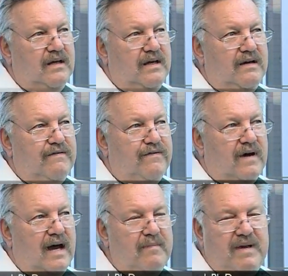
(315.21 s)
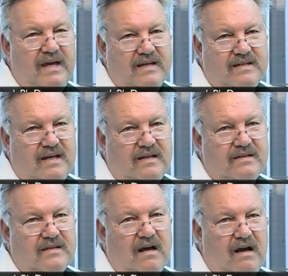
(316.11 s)
if IPS
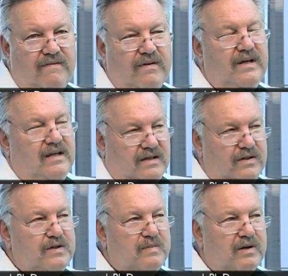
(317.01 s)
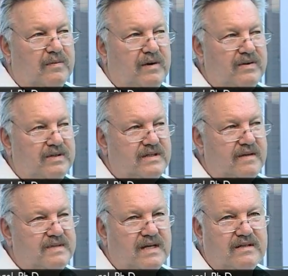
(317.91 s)
cells, off- induced pluripotent
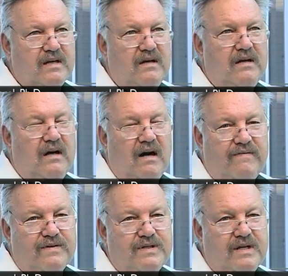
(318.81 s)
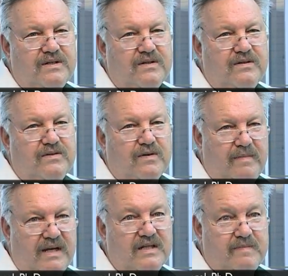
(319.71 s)
stem cells, offer such
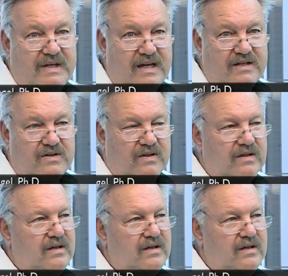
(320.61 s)
tremendous potential?